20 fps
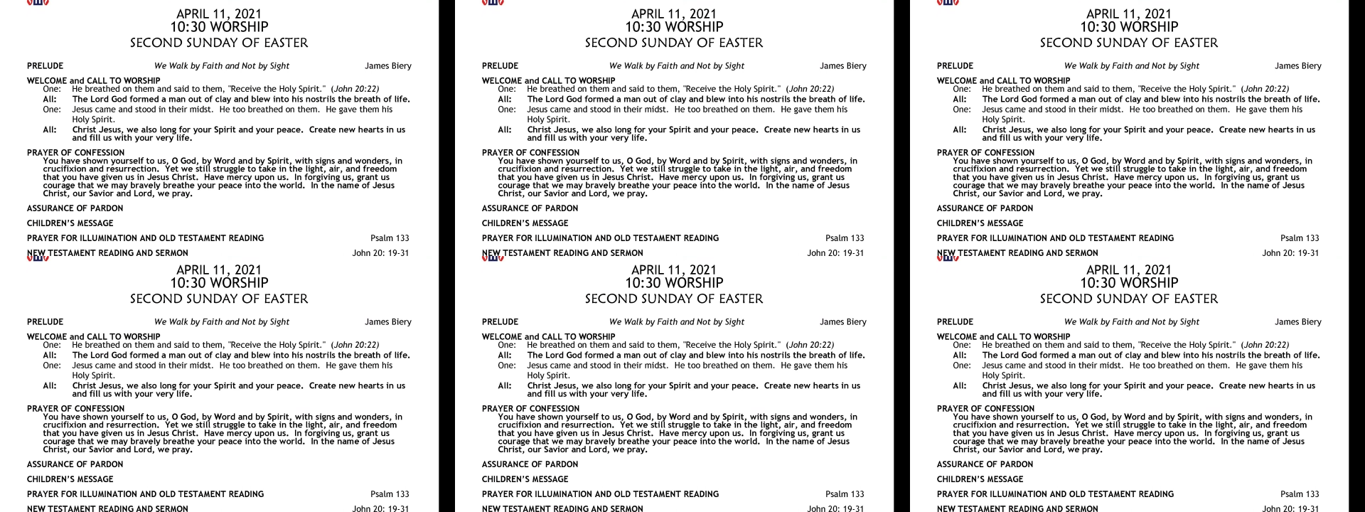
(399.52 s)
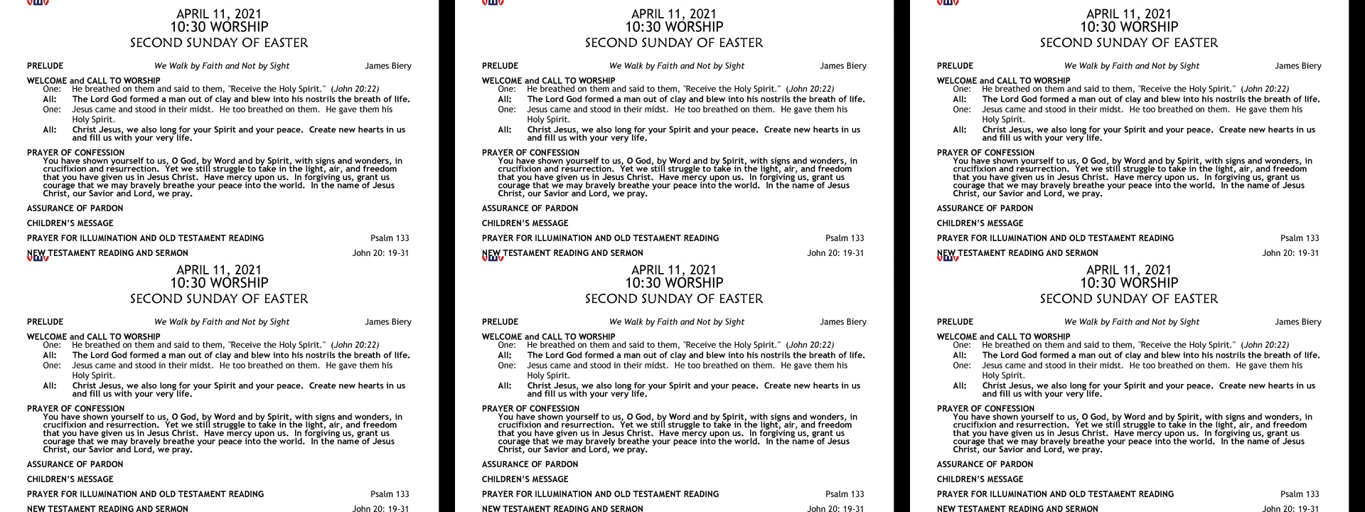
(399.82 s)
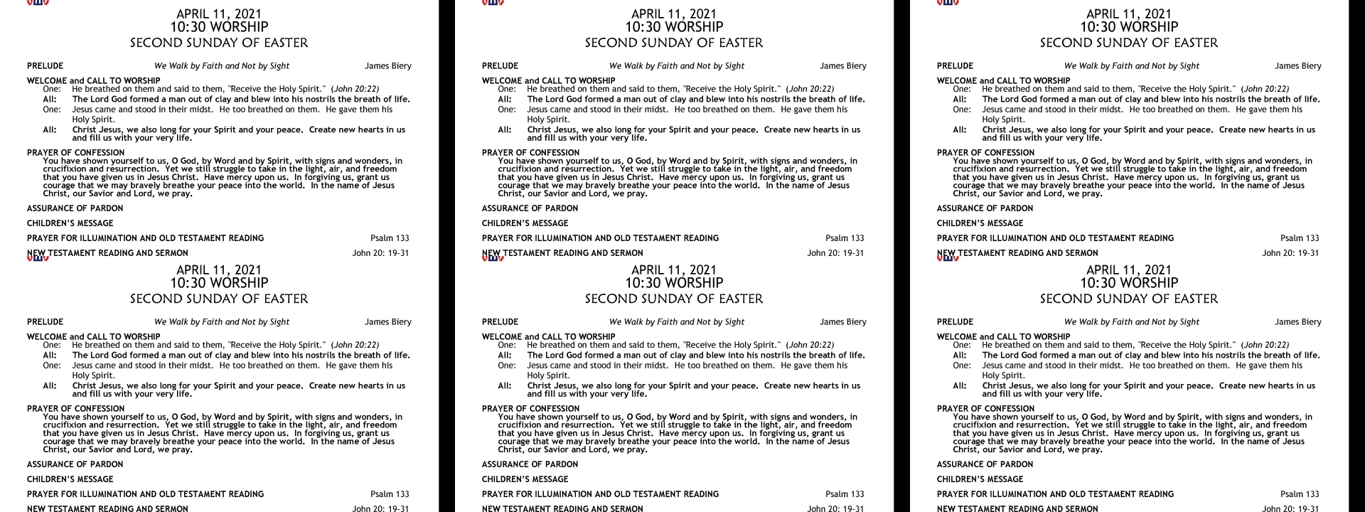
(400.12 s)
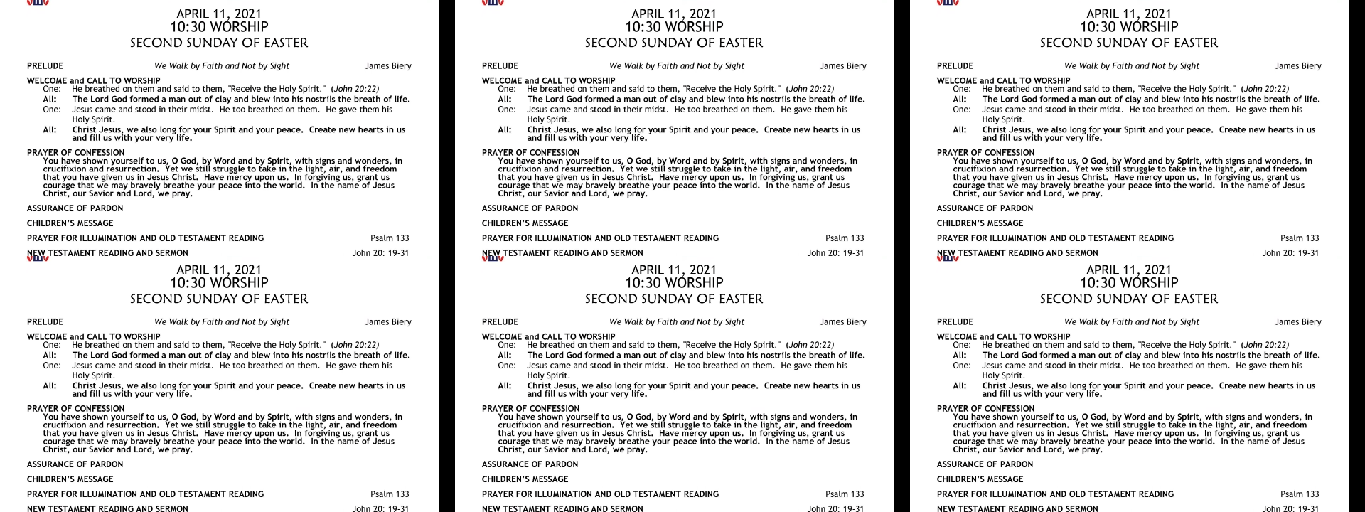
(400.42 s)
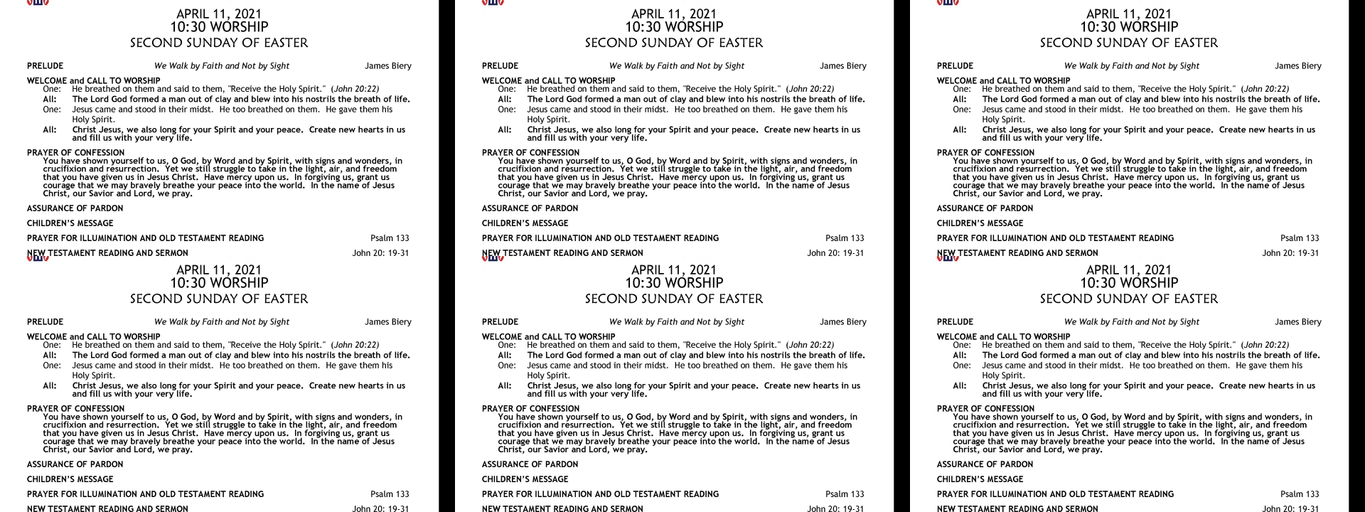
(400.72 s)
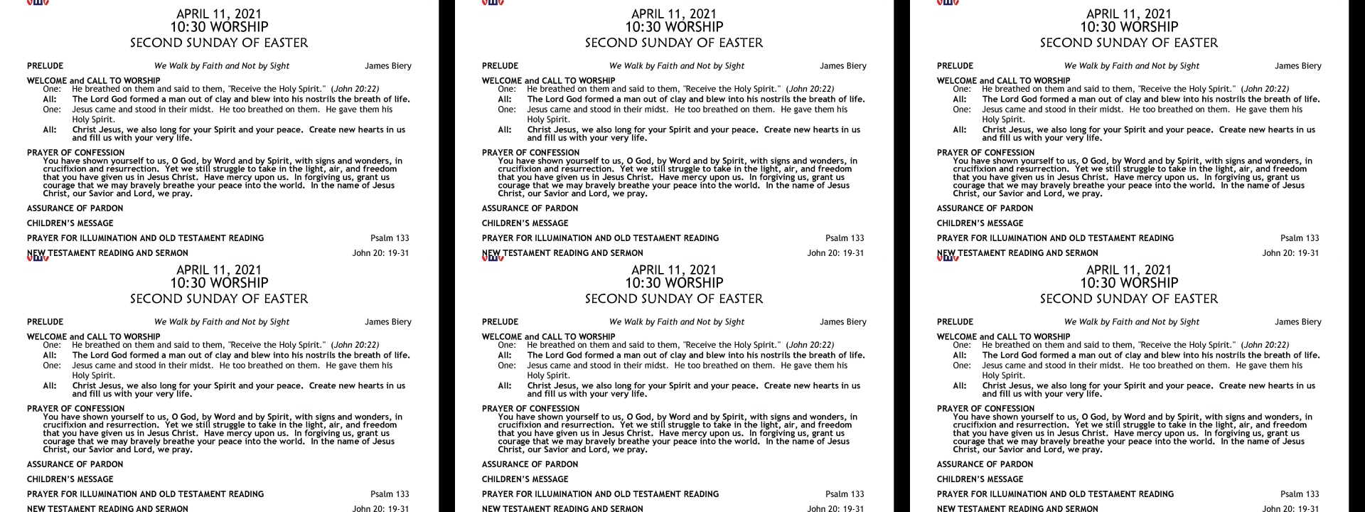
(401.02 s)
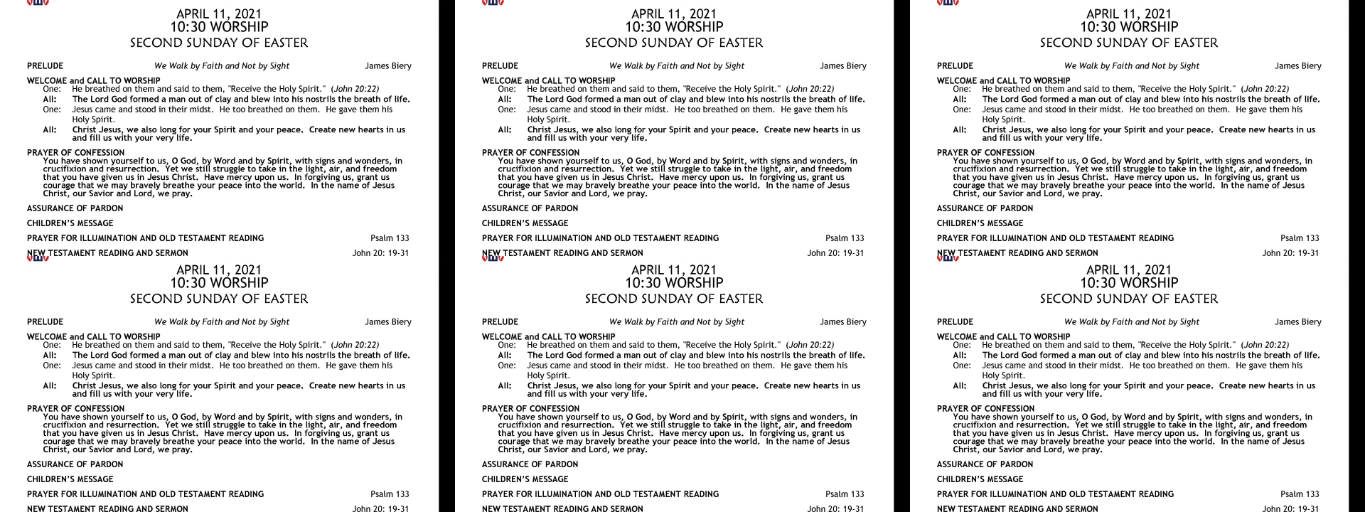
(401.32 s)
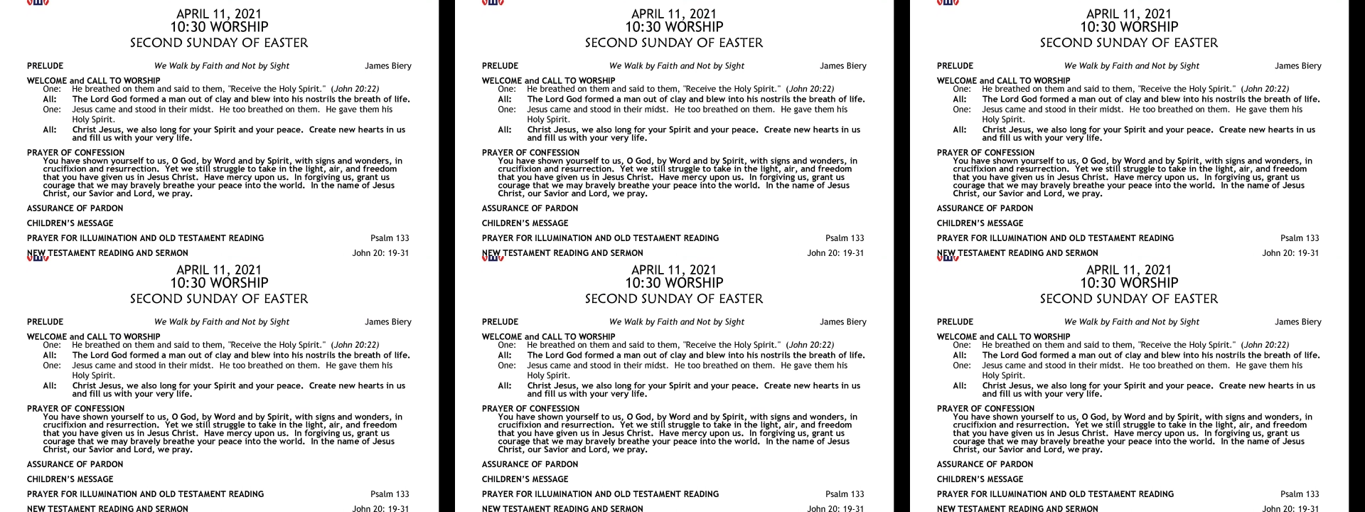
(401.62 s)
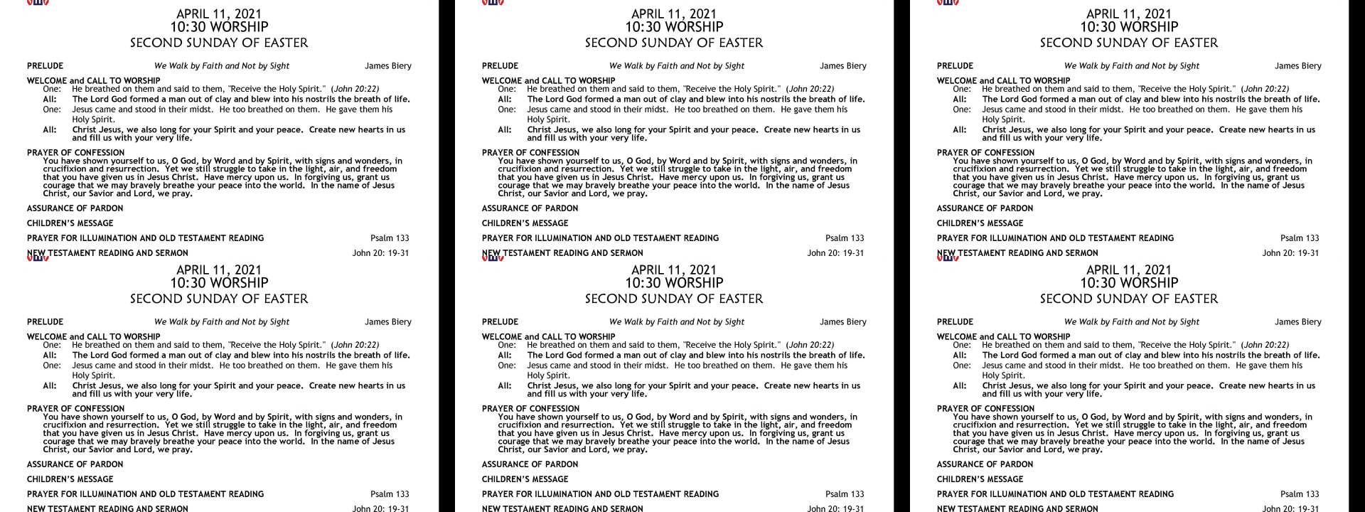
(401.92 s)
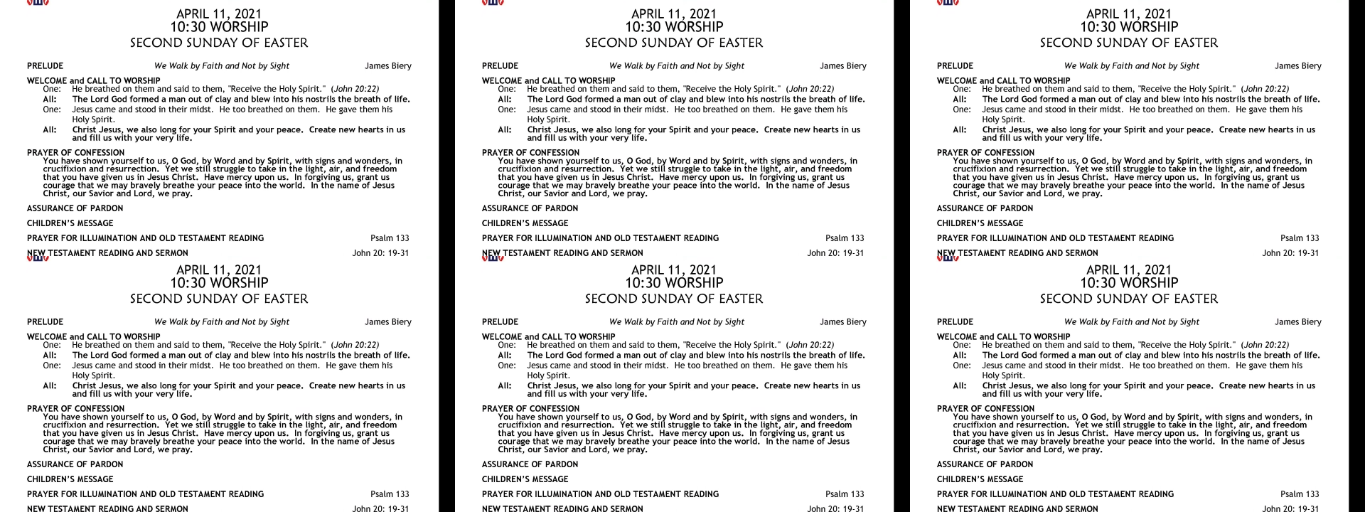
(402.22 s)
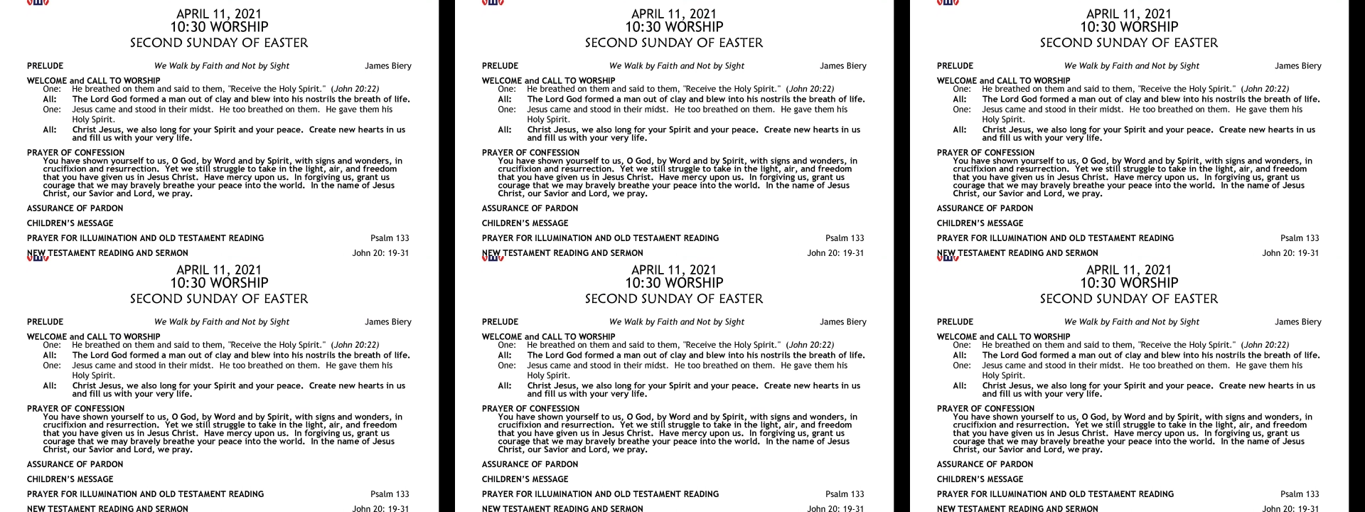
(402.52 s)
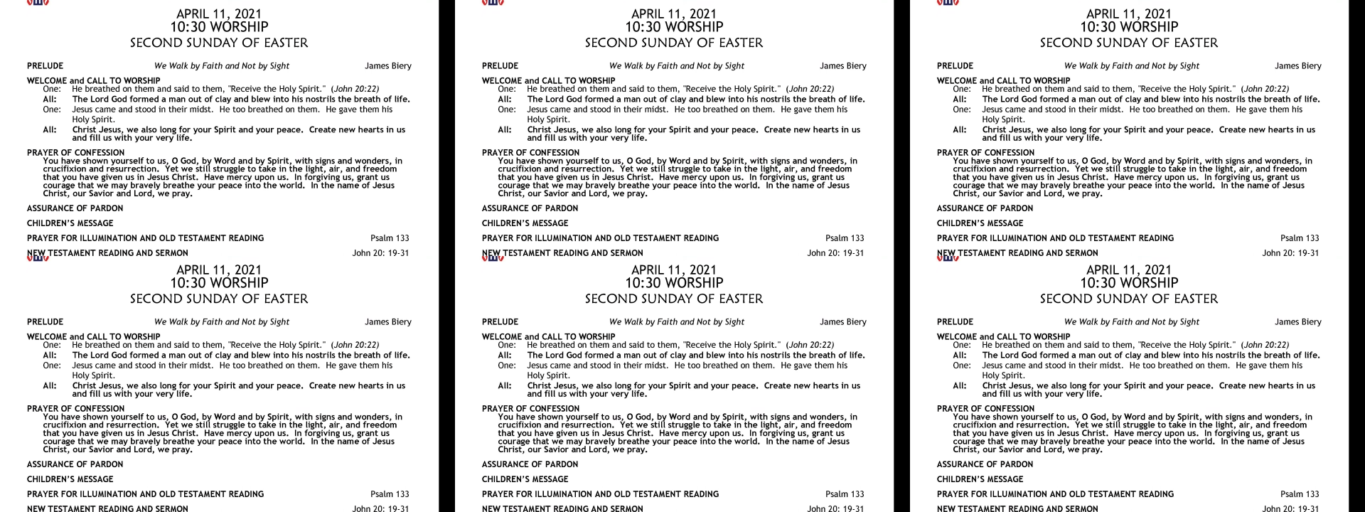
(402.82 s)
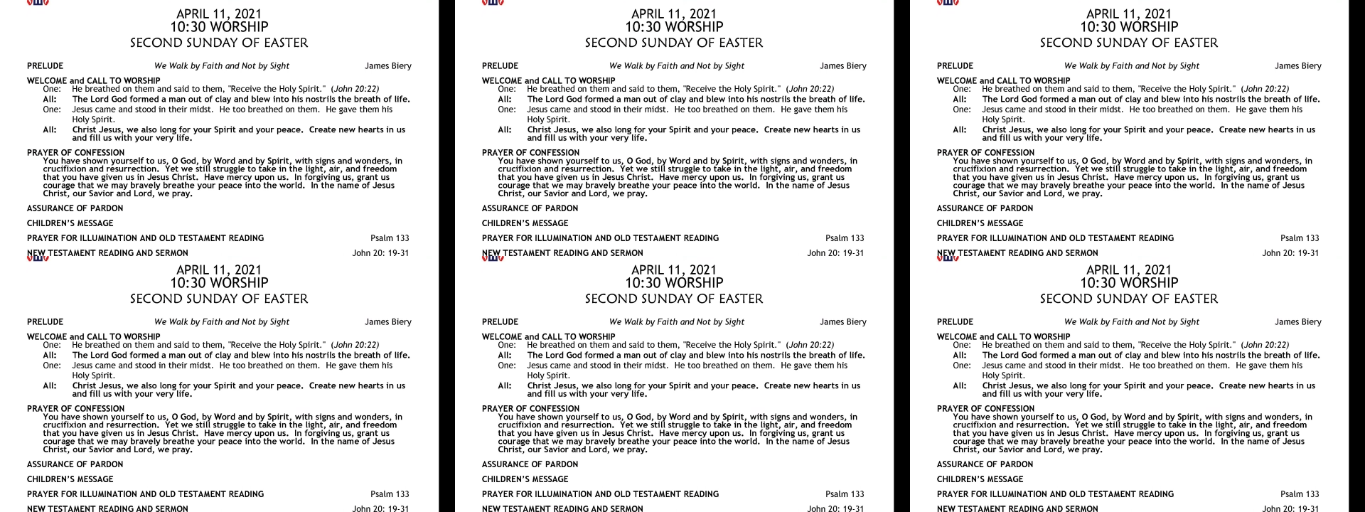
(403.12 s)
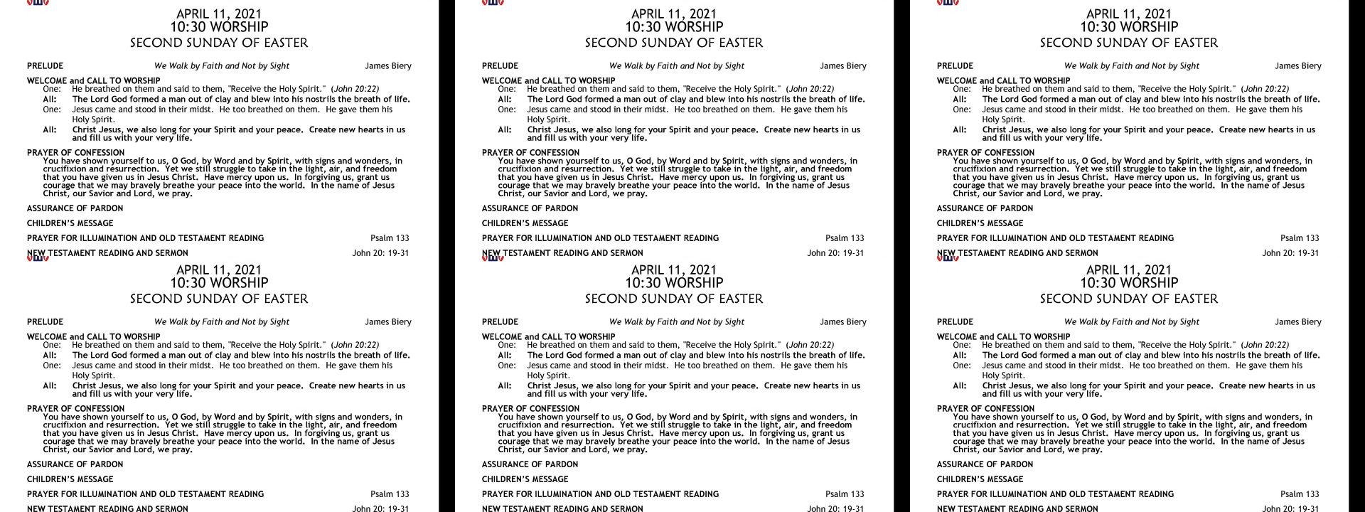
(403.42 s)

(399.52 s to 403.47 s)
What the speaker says: Nobody's mouth can be seen.